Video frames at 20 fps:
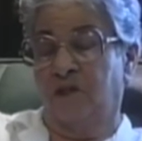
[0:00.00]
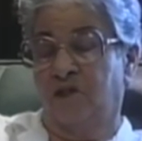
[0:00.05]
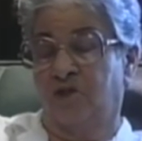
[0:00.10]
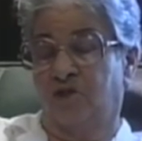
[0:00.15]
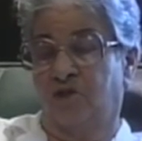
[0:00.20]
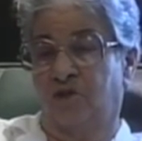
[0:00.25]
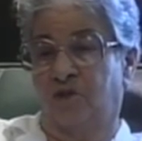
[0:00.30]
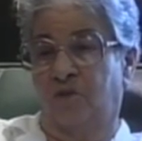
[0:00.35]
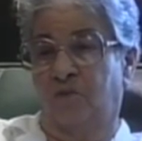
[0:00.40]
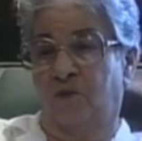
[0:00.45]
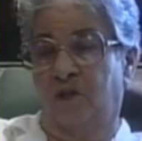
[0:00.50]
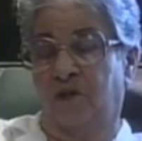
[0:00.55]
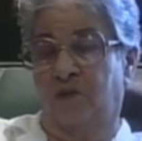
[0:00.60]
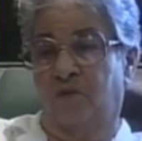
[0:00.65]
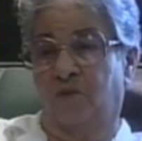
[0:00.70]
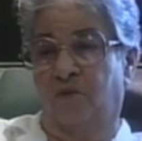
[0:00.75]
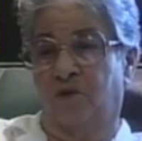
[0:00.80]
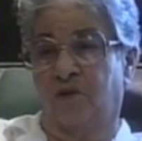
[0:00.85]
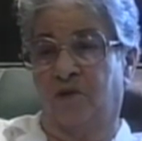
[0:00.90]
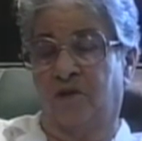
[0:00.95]
So he went
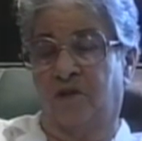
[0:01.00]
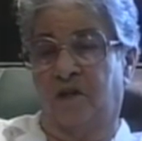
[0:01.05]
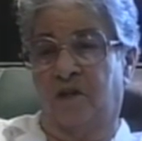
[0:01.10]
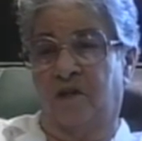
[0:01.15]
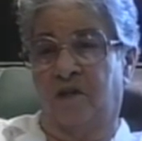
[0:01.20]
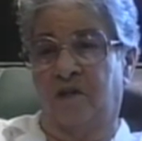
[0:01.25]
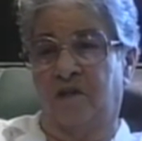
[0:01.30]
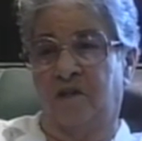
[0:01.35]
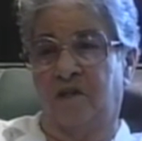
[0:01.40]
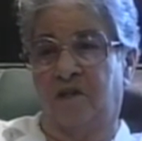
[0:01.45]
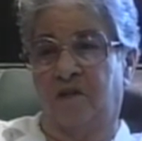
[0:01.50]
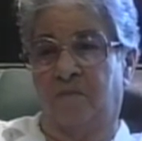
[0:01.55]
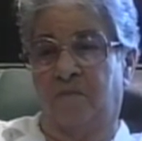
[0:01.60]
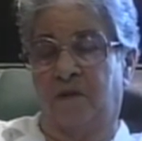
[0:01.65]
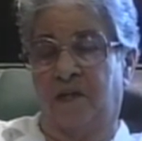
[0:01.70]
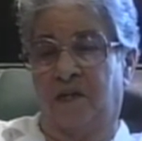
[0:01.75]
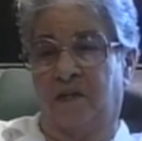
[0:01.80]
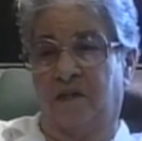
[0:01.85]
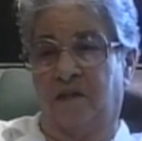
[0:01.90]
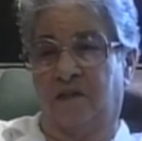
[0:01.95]
to work there, and here
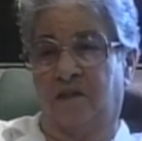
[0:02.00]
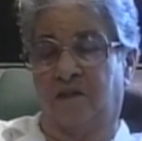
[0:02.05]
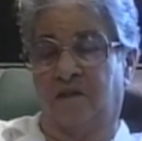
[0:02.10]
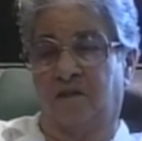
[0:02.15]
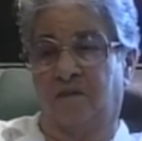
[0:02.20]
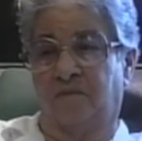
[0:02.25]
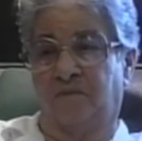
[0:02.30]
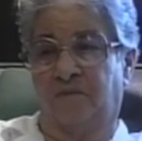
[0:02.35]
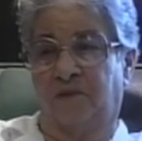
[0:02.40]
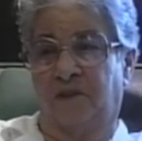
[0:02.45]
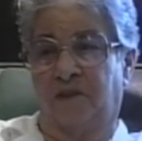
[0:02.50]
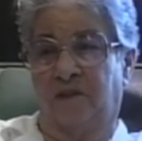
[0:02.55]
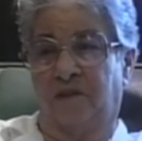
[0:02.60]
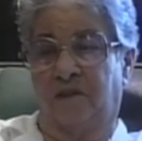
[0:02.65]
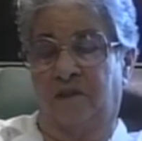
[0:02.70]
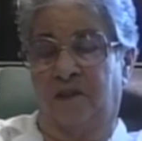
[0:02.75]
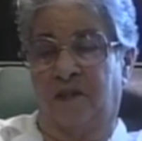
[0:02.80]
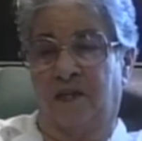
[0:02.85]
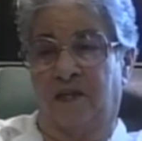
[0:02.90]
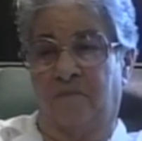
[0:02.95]
about uh,
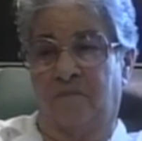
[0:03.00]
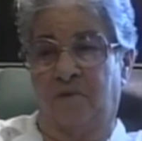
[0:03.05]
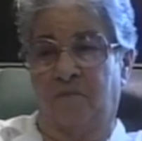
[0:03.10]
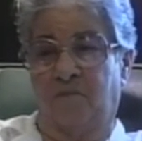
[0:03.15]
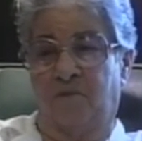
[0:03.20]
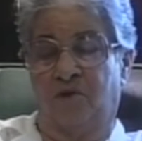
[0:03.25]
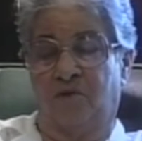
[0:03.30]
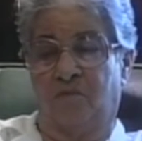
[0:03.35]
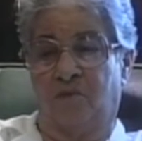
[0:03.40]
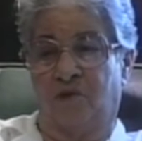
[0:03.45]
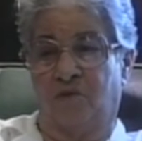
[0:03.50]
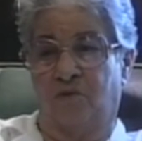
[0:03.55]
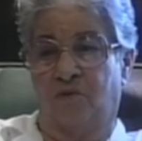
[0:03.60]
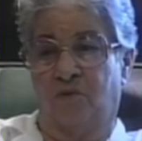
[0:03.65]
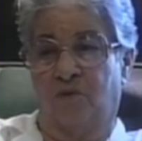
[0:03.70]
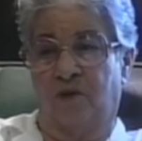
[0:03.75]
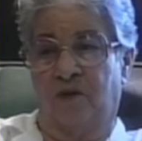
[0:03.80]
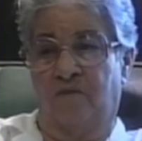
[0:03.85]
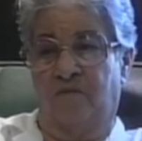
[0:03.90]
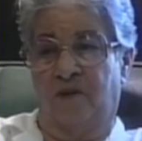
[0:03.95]
the time they put him on
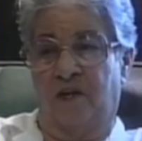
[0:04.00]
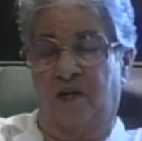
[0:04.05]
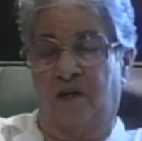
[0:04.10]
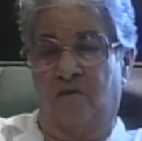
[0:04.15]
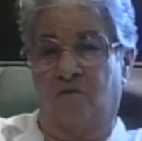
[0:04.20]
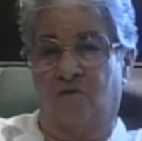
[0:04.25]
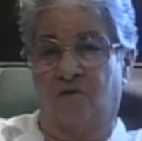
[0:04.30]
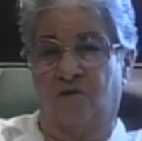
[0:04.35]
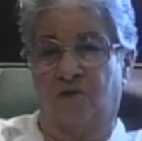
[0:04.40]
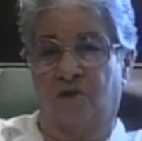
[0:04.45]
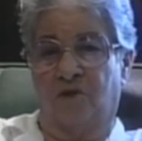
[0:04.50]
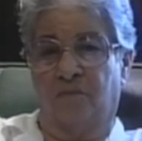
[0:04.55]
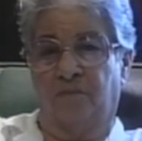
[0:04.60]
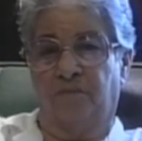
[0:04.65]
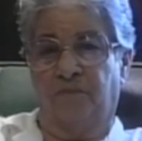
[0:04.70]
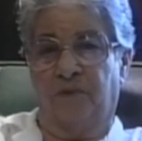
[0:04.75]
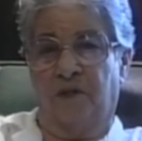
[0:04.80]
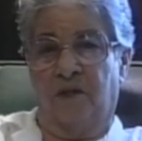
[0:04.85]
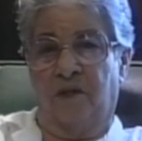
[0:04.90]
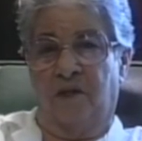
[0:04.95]
12 hours,
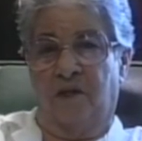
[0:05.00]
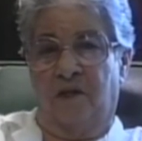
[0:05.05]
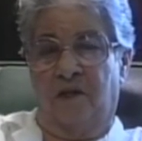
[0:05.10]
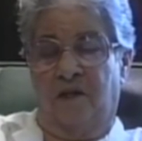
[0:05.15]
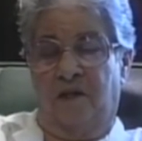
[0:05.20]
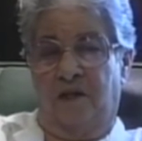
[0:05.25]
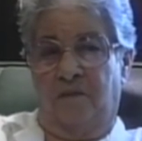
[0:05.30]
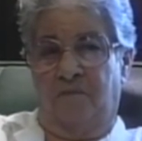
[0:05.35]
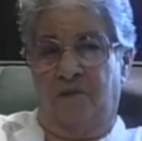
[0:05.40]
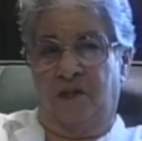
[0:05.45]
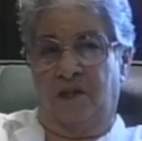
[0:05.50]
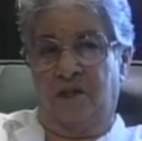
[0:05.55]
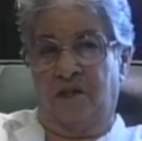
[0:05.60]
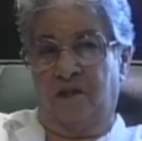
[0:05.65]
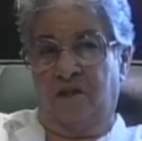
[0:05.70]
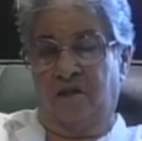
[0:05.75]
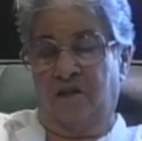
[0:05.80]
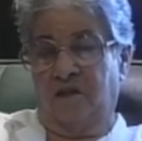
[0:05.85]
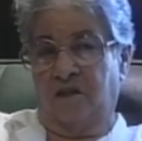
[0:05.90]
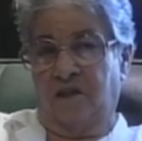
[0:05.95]
they began
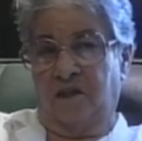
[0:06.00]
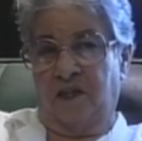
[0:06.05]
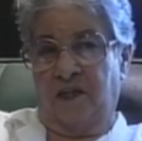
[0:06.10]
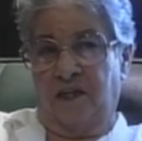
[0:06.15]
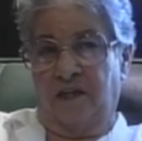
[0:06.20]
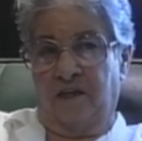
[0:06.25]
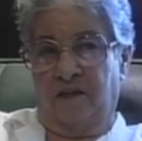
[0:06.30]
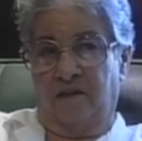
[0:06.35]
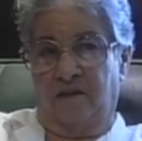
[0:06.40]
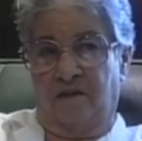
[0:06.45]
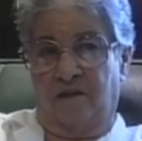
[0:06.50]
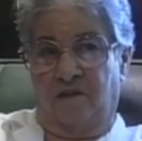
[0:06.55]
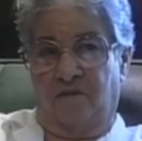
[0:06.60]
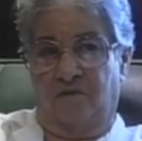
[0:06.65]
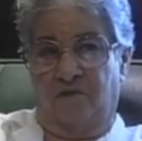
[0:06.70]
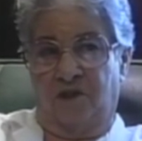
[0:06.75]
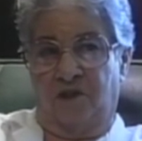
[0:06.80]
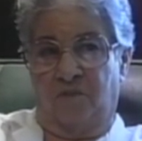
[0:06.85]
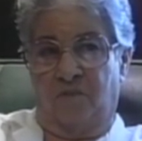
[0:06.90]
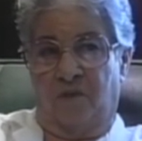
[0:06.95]
to cut down
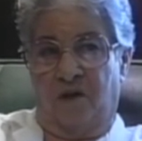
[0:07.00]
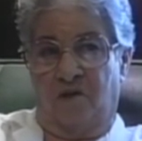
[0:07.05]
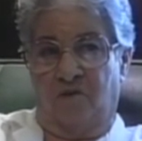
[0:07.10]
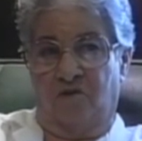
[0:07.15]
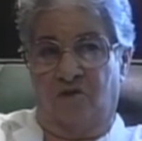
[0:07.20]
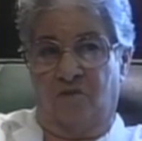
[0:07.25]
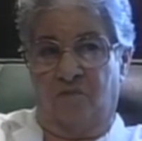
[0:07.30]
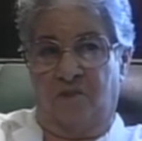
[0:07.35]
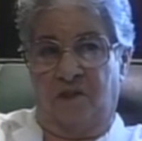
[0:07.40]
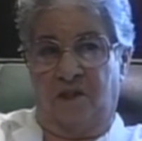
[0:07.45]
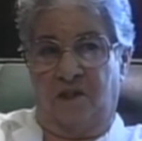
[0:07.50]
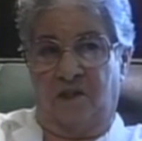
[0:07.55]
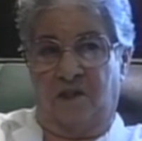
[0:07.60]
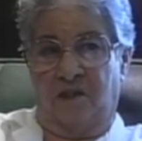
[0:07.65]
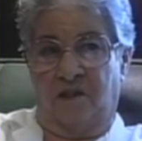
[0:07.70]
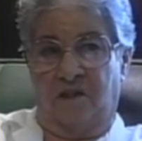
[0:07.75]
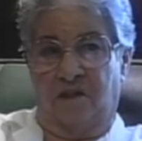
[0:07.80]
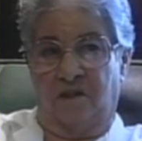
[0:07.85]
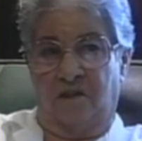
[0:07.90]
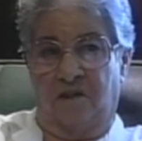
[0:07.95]
on these boss
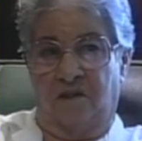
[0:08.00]
men.